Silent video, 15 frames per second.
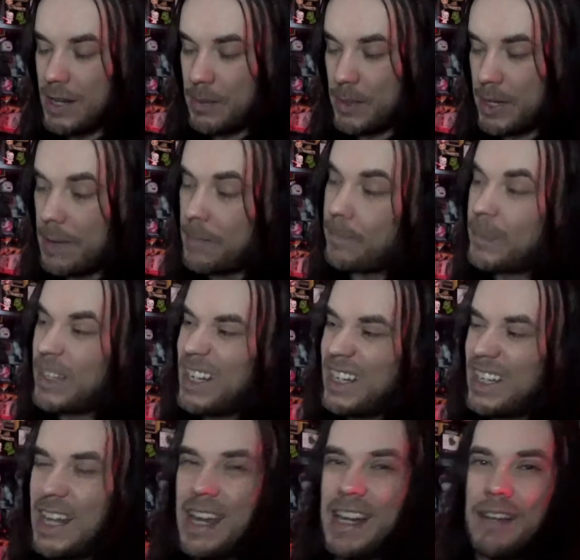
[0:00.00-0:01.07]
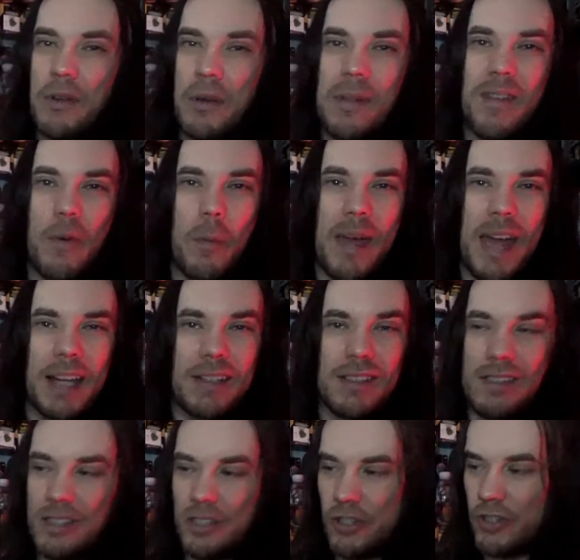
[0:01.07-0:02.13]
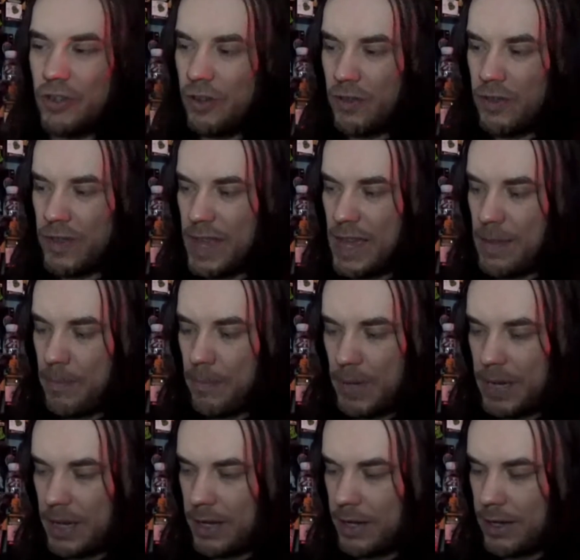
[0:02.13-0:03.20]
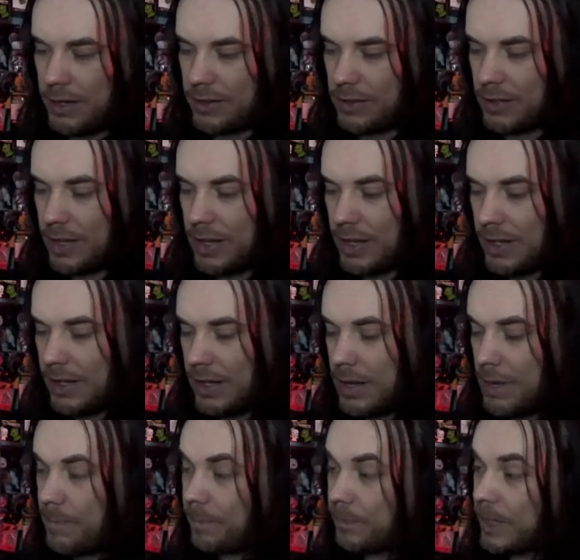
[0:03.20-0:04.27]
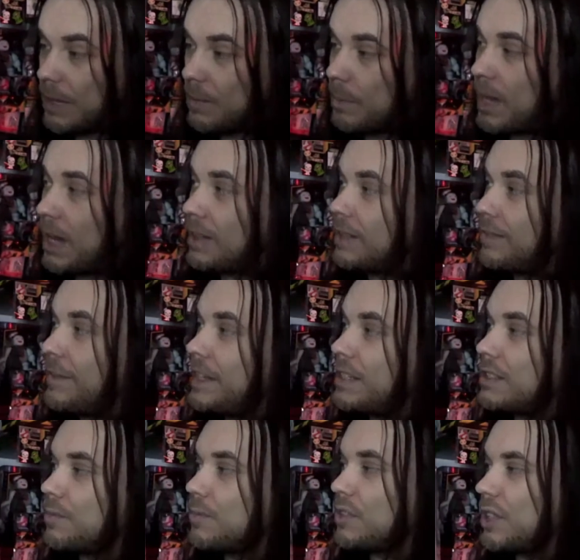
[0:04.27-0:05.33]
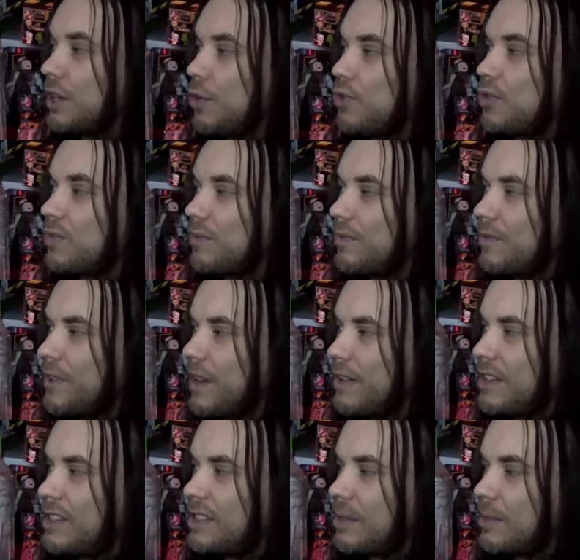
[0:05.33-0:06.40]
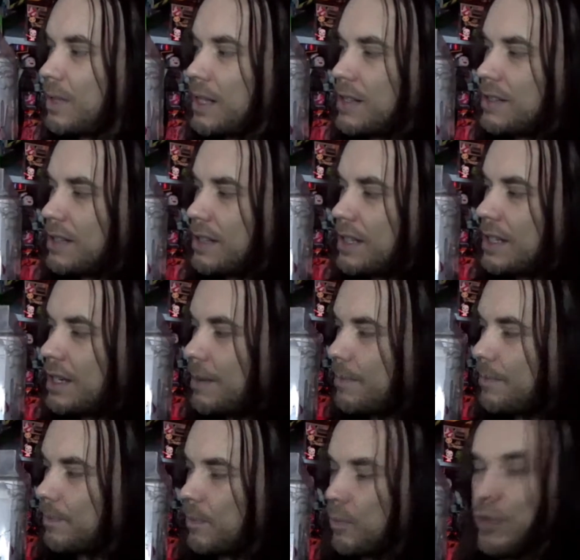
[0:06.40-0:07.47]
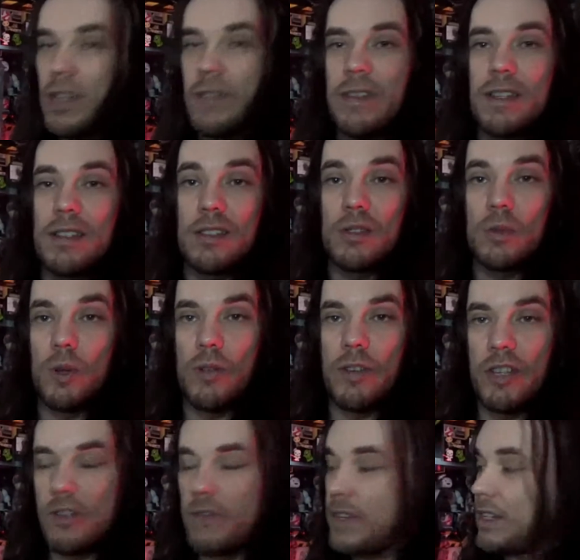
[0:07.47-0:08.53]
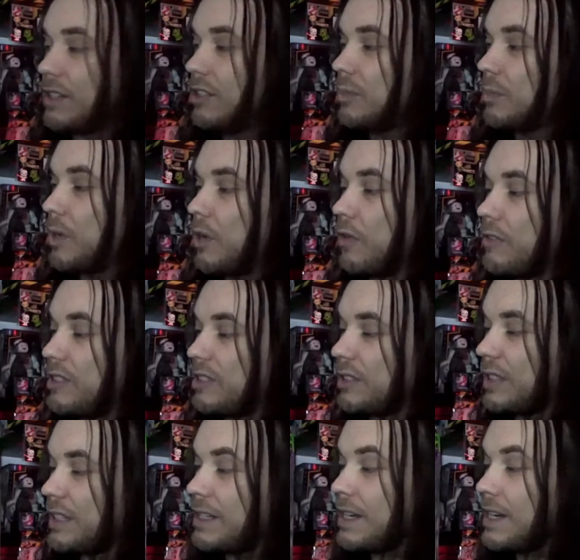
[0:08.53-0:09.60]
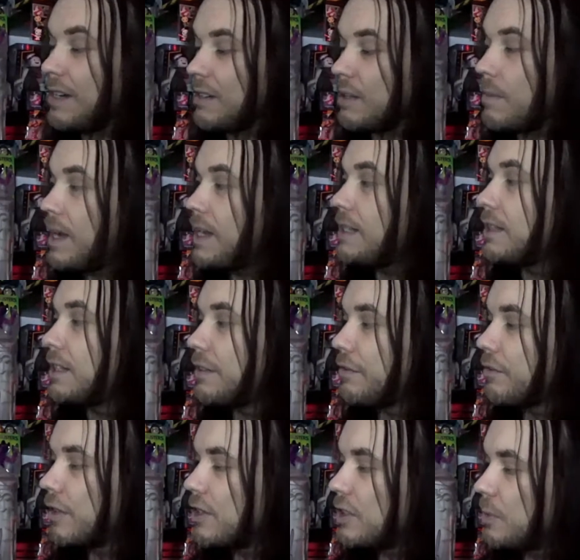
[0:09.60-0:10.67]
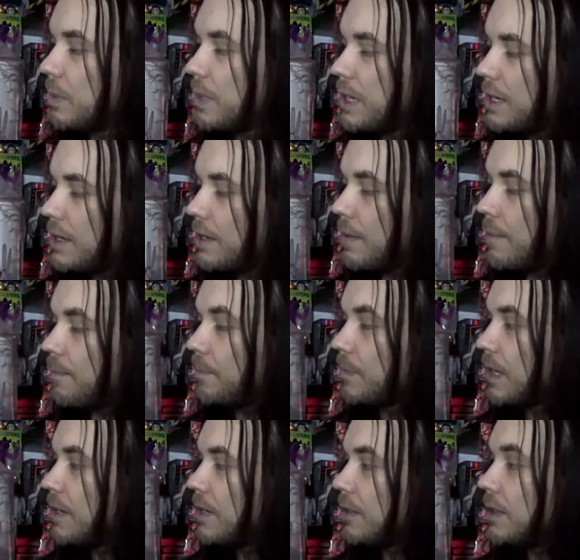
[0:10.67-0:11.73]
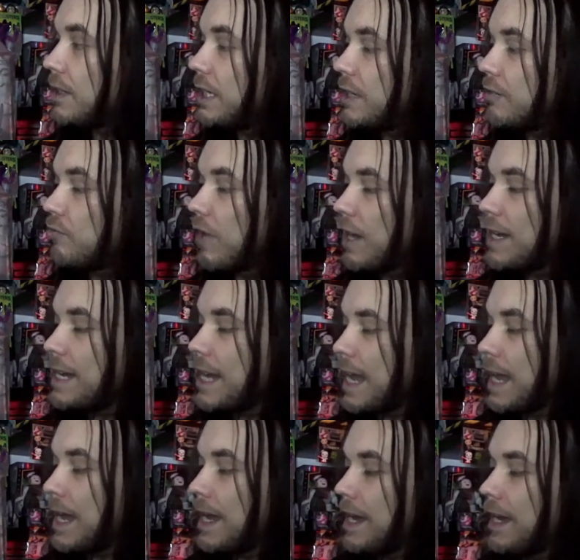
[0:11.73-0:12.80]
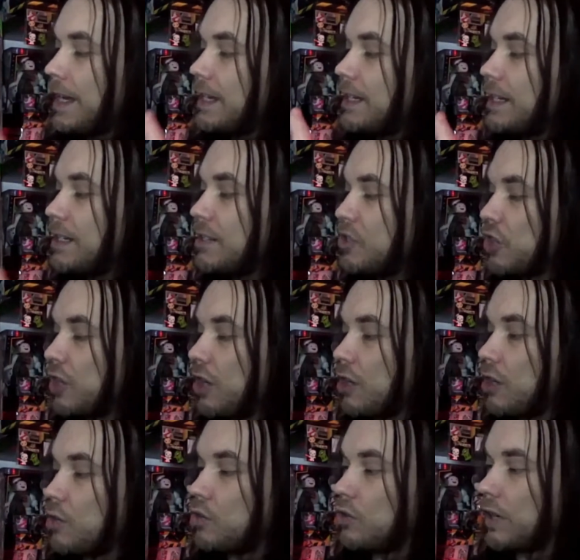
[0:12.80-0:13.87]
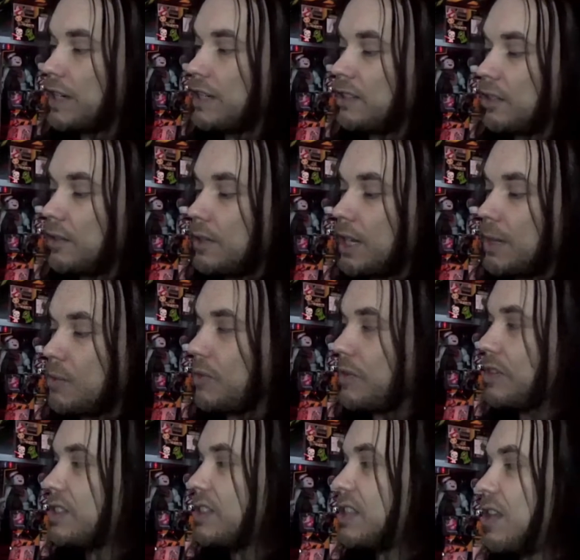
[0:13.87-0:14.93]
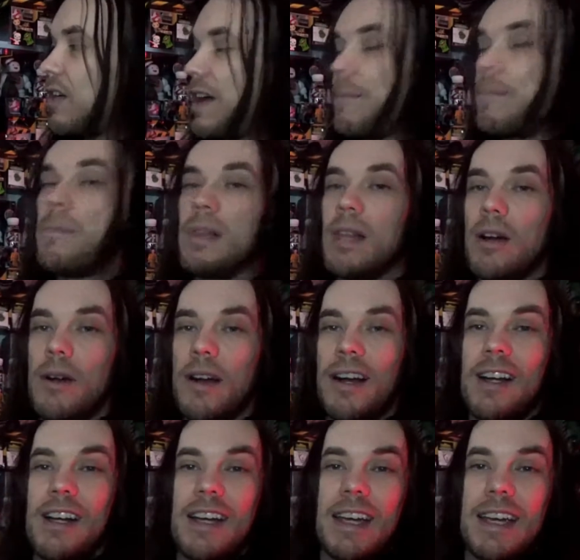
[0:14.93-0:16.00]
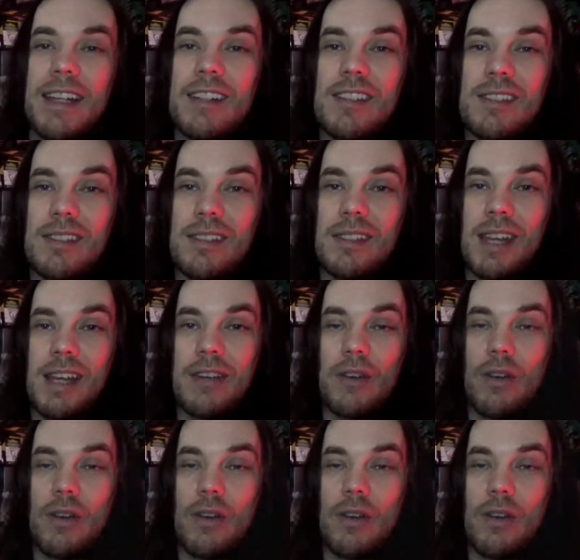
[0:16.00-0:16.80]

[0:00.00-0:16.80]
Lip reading: But yeah, another bad decision on their part. But the figures themselves, very similar to the previous 12-inch figures, but obviously the main difference being the Ray here in his charcoal grey suit, and comes with the slime blower instead